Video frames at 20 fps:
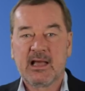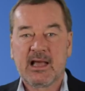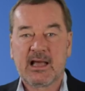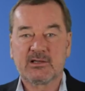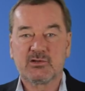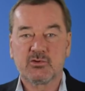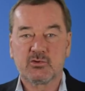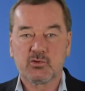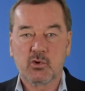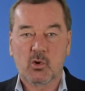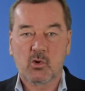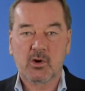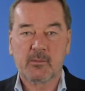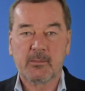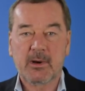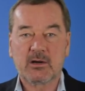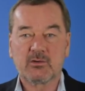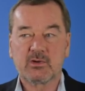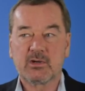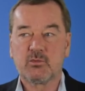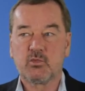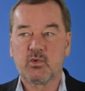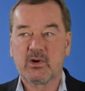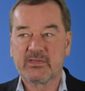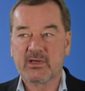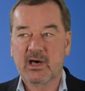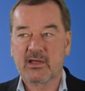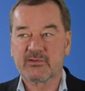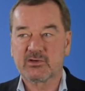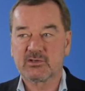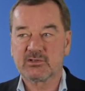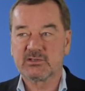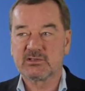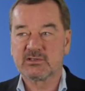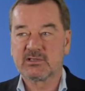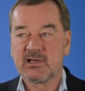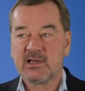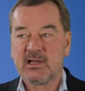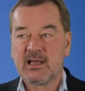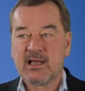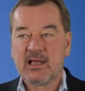and to talk about it with others,